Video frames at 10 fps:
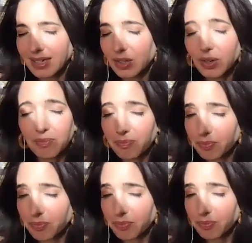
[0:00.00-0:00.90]
you can
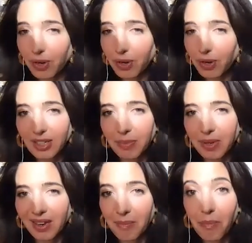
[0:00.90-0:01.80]
feel free to ask
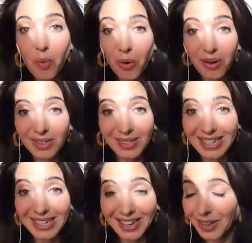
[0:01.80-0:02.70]
me more
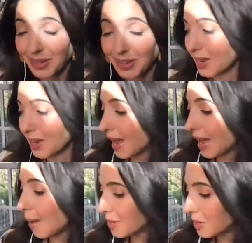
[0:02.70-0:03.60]
details. I'd be
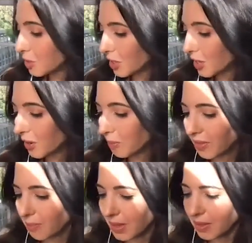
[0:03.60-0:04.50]
happy to share,
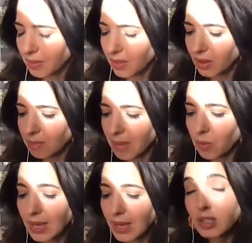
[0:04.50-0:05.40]
but my
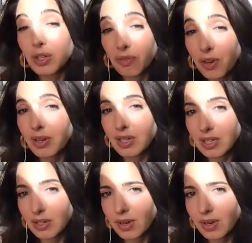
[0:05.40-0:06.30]
weeks look very
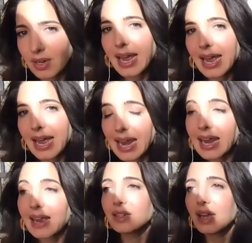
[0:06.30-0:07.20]
different,
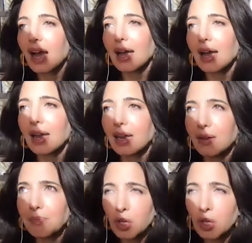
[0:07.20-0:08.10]
and I
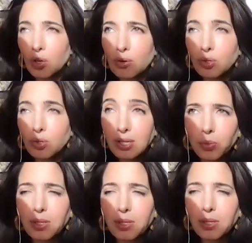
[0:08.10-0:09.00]
use
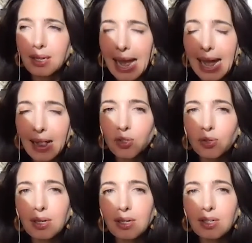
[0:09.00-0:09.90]
scheduling and
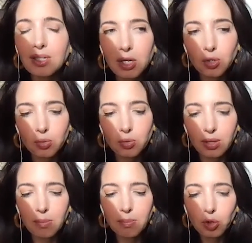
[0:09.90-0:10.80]
calendaring to make sure
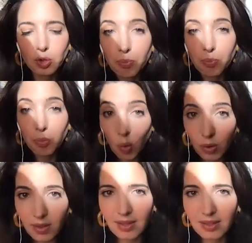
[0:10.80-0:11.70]
that the most
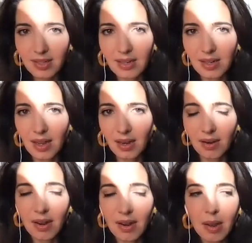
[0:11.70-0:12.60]
important things get done,
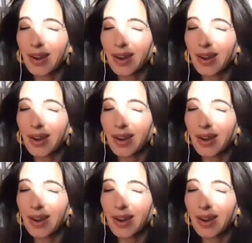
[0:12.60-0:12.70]
but